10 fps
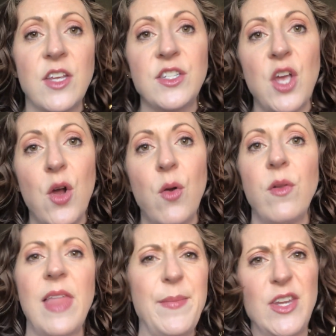So
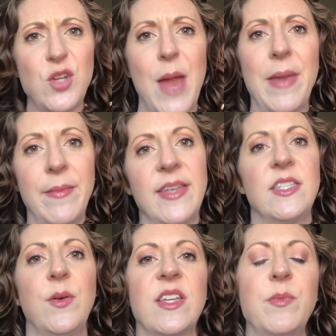let me try my best
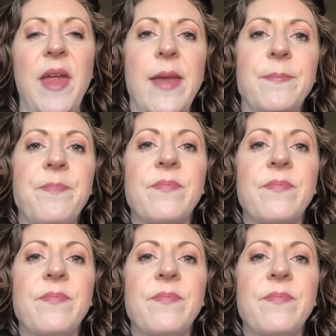to explain.